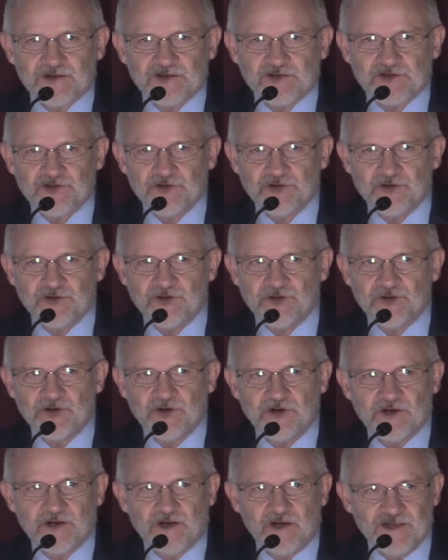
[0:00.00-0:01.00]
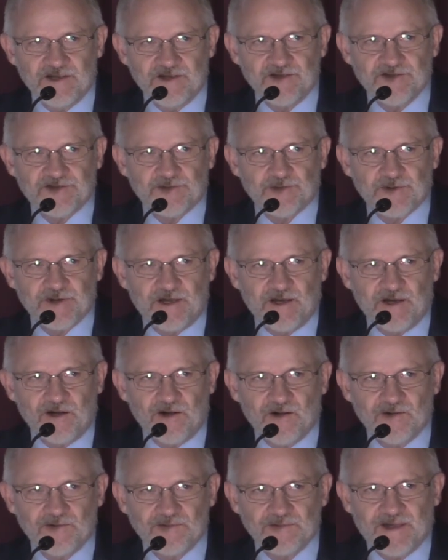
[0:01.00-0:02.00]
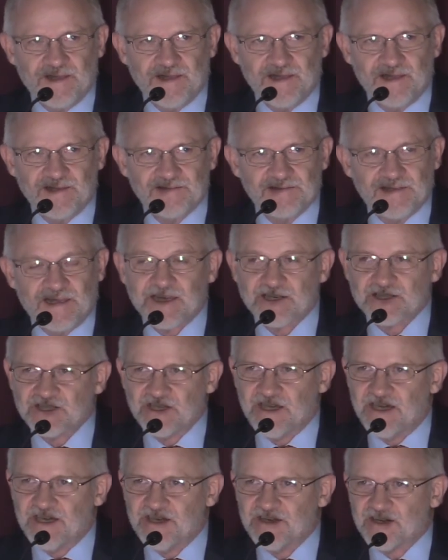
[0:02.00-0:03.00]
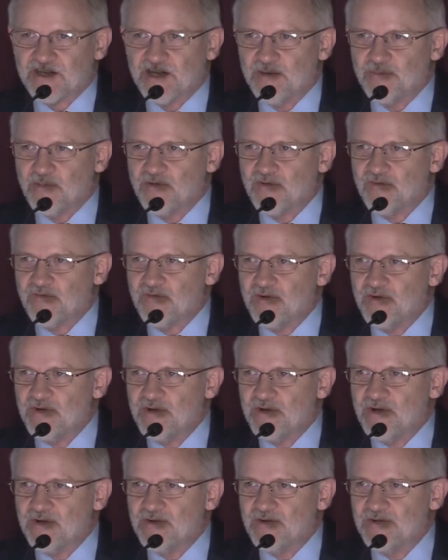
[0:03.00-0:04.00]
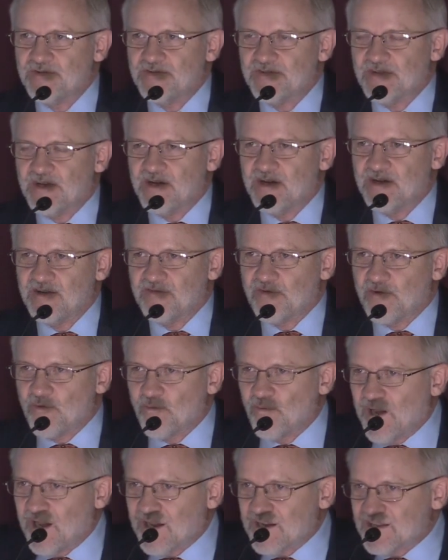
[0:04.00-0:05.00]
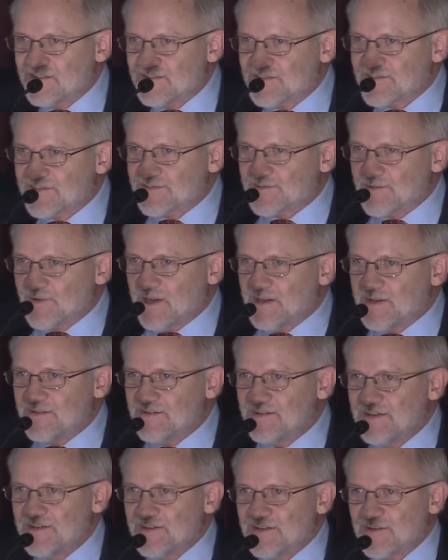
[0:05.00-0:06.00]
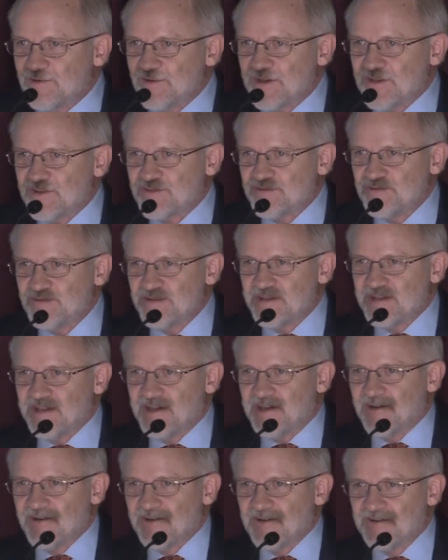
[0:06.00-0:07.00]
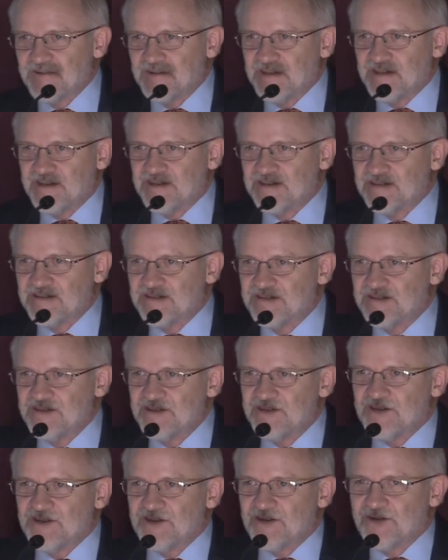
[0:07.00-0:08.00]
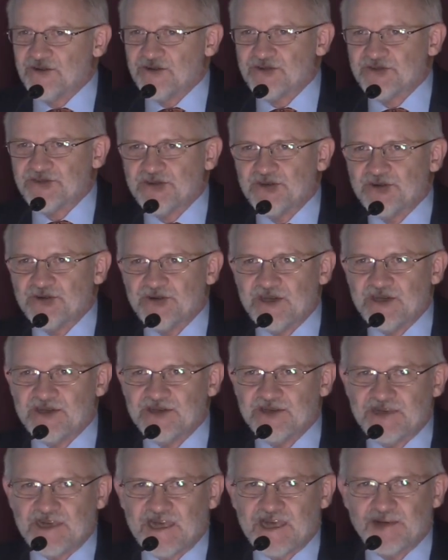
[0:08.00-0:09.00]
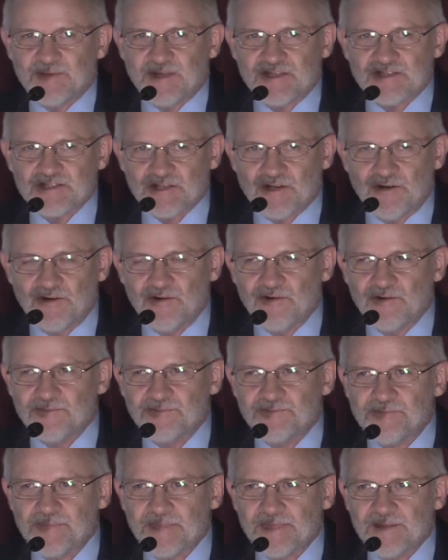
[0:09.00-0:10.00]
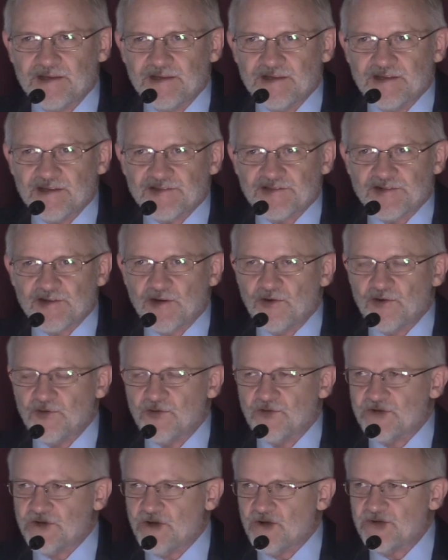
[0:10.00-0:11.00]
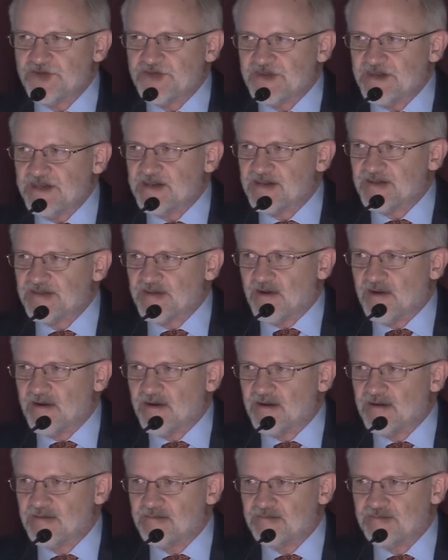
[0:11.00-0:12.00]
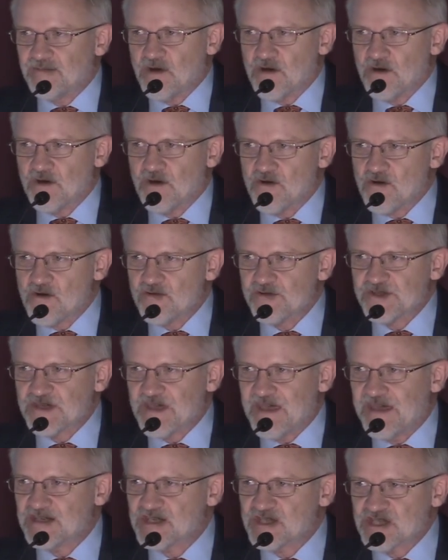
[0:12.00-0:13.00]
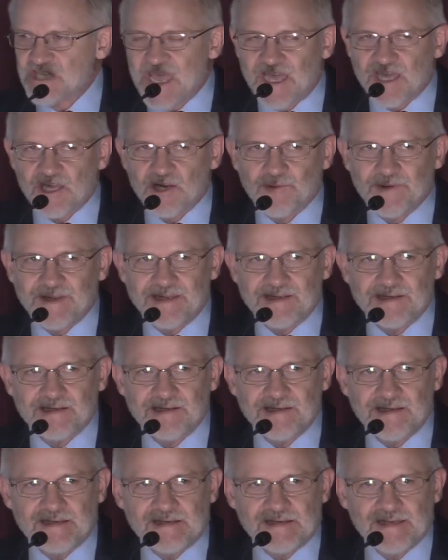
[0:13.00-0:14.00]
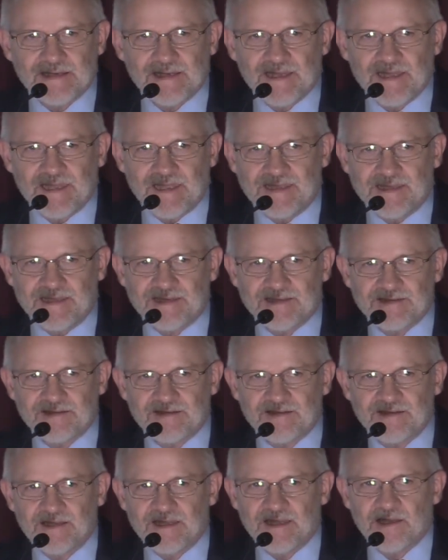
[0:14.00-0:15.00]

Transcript: to Israel and actually had a couple photos of rockets stri- going through the air and also a damaged home. So those things are earth shattering and